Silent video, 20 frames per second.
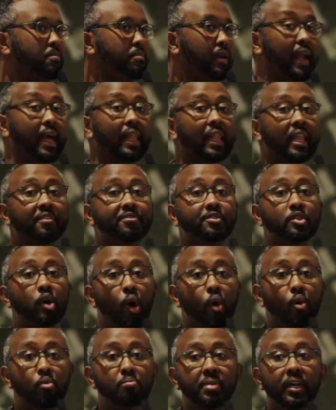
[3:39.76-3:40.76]
But I left
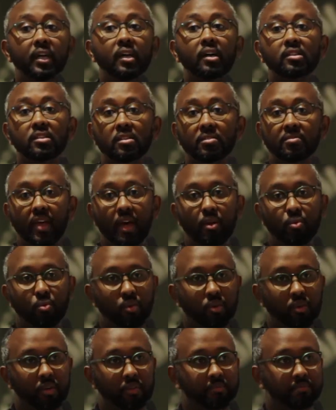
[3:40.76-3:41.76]
home because of that
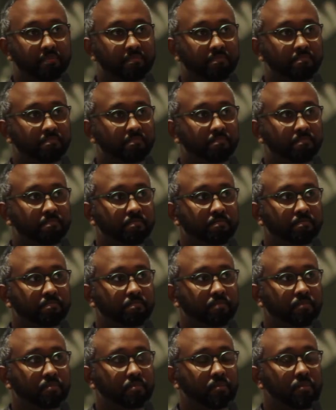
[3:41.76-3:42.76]
war.
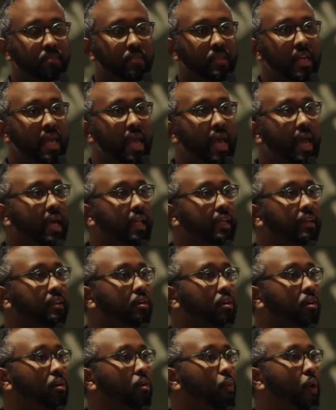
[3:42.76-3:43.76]

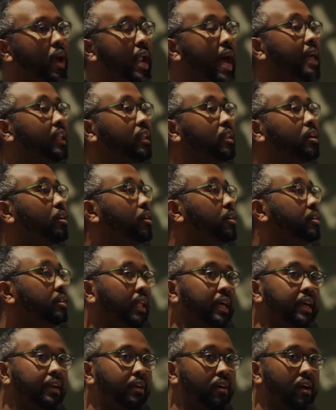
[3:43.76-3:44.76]
And what I learned
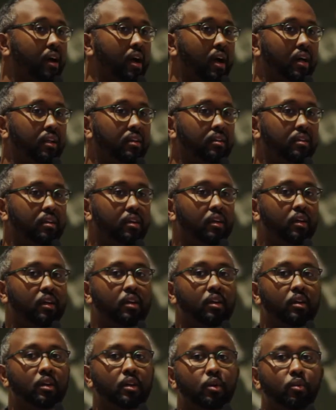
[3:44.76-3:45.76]
later on
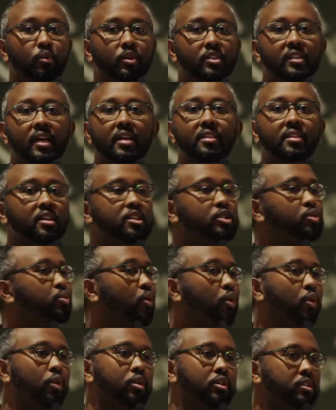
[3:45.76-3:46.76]
was that these
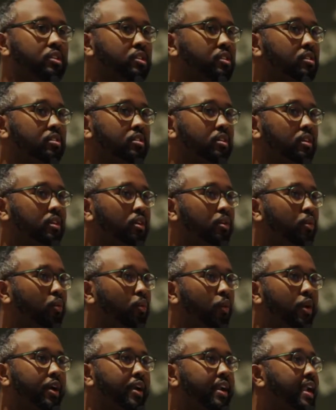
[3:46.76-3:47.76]
wars
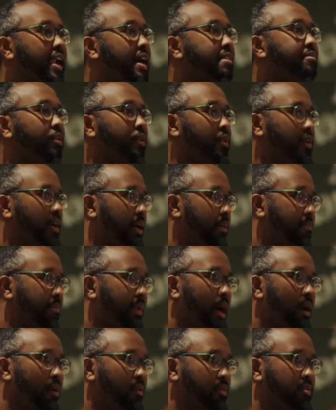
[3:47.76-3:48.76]
were never
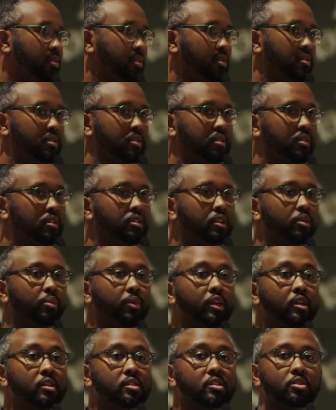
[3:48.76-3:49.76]
about the
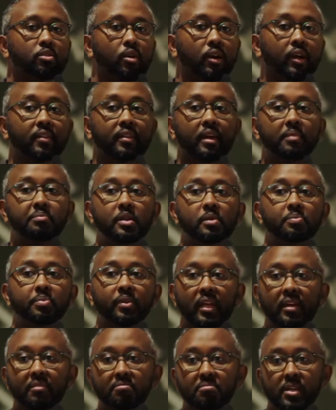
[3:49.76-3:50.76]
real struggle that
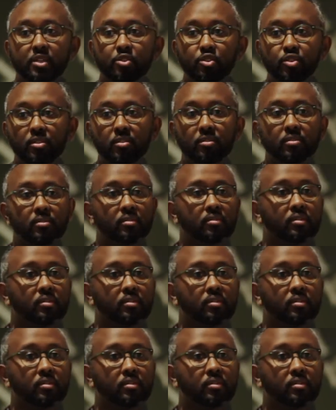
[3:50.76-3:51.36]
people have mentioned.